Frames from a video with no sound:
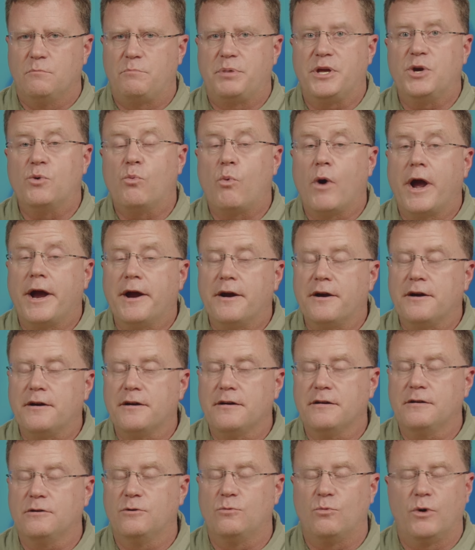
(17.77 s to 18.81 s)

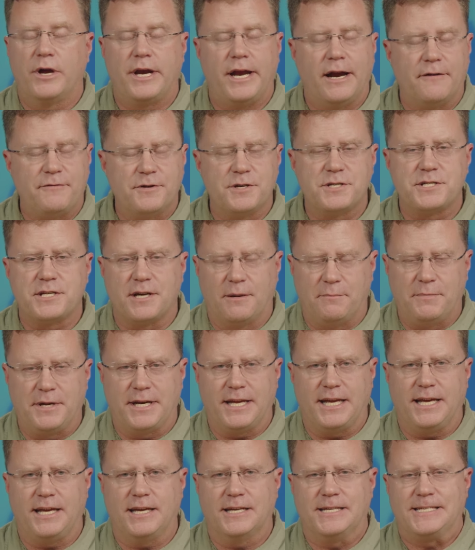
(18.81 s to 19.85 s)
beware whenever
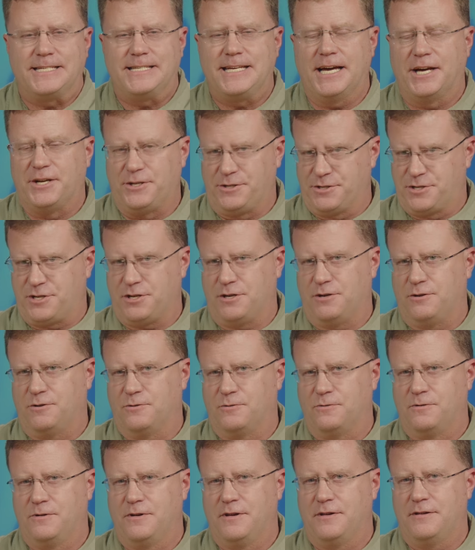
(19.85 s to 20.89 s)
somebody tells
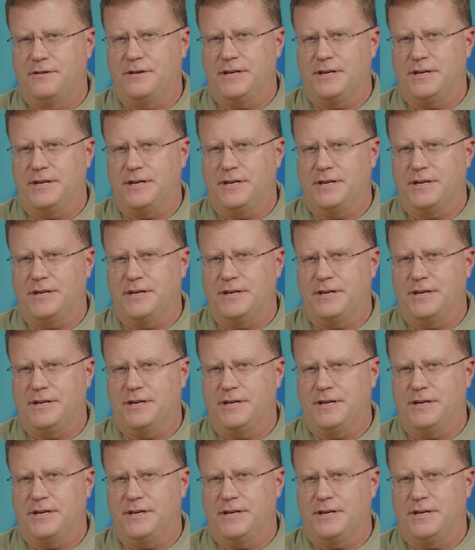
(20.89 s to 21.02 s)
you